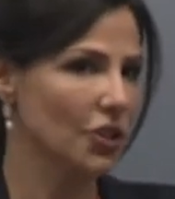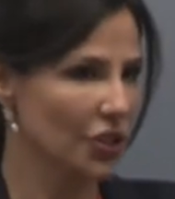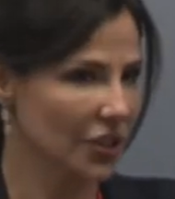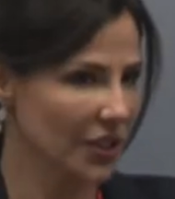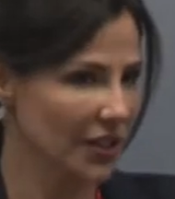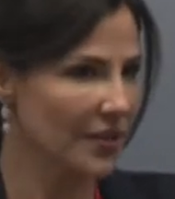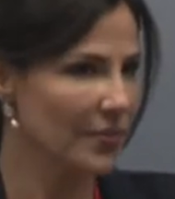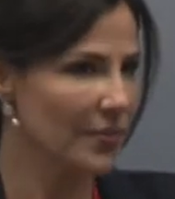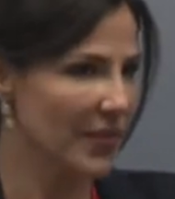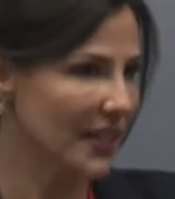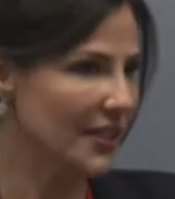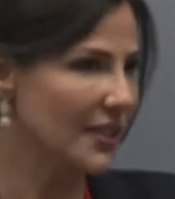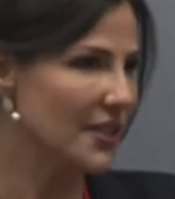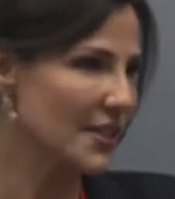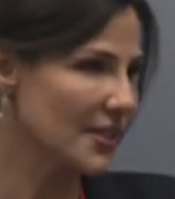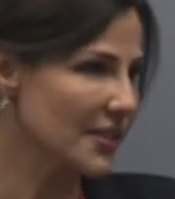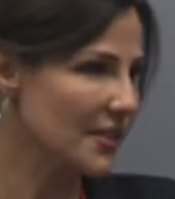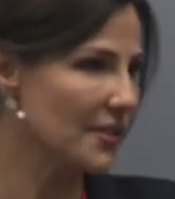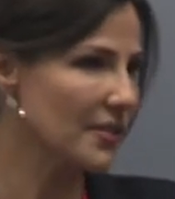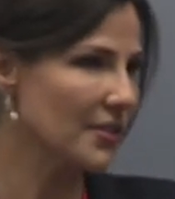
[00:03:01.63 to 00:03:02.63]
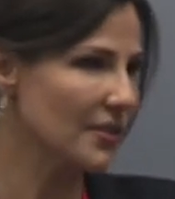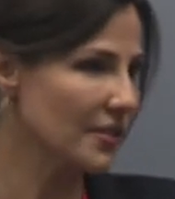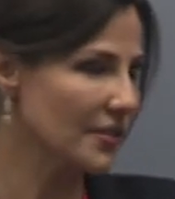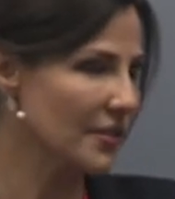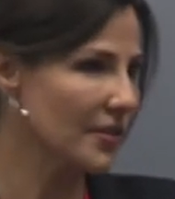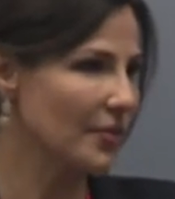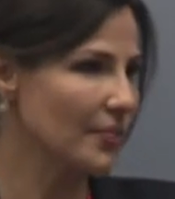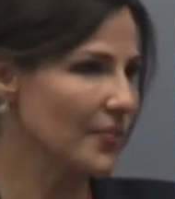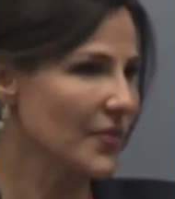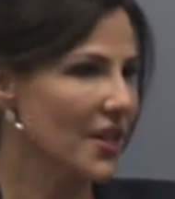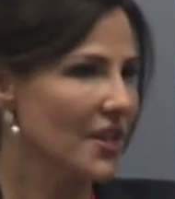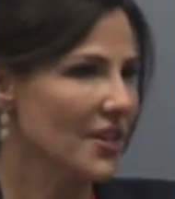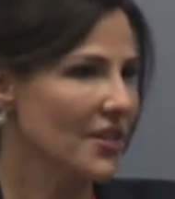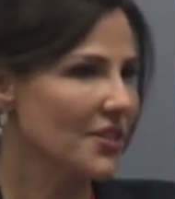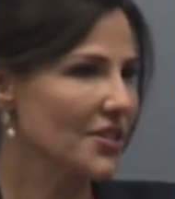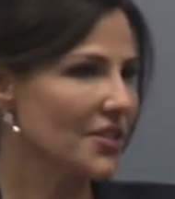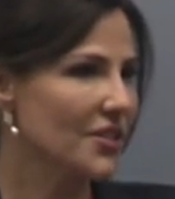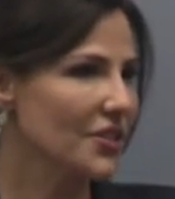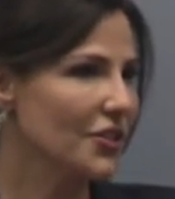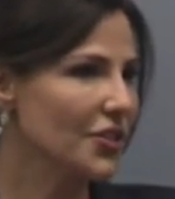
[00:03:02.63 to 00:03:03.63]
she made these
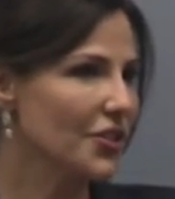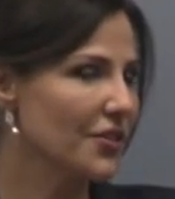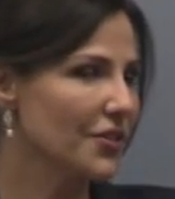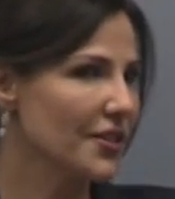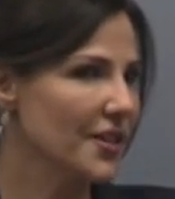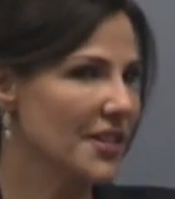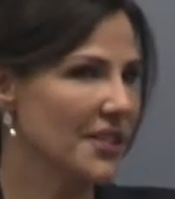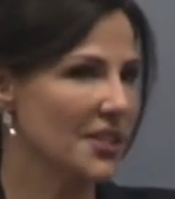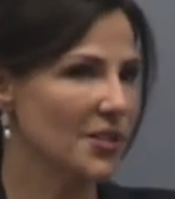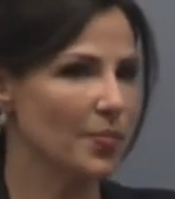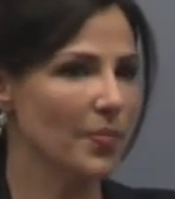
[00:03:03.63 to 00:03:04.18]
surgeries,